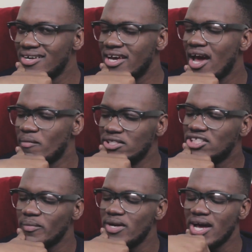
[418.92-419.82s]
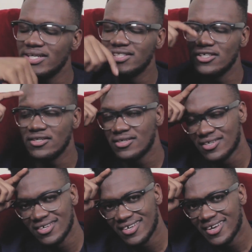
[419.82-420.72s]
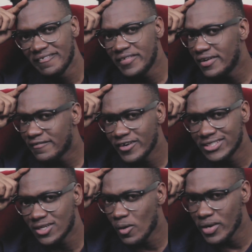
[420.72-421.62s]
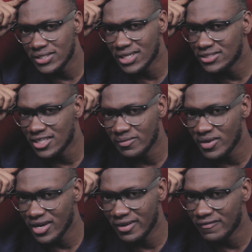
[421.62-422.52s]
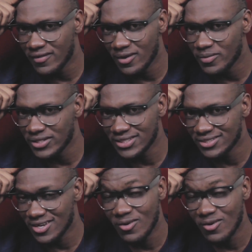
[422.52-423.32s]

Yeah, I'm a Gemini, so feel free to comment and send me a gift or a present